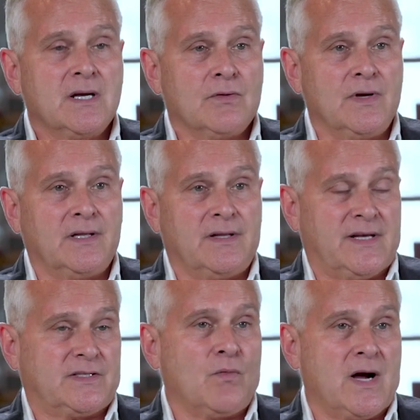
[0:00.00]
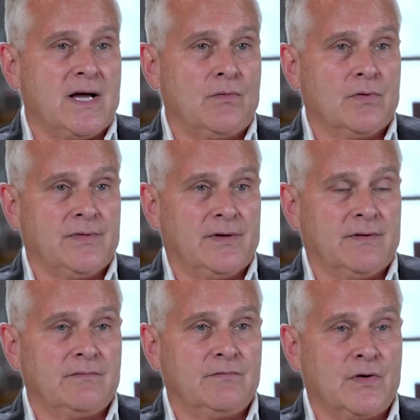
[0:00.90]
Really, that's why we're the
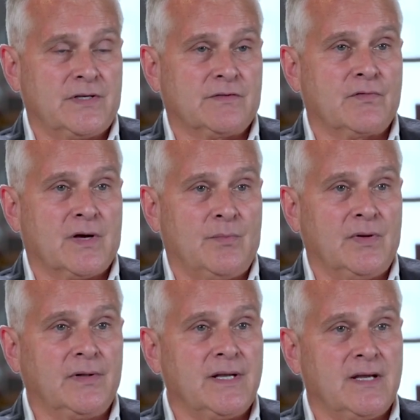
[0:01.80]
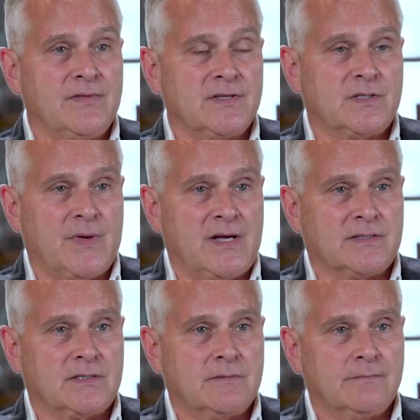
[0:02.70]
voice of credibility in this space.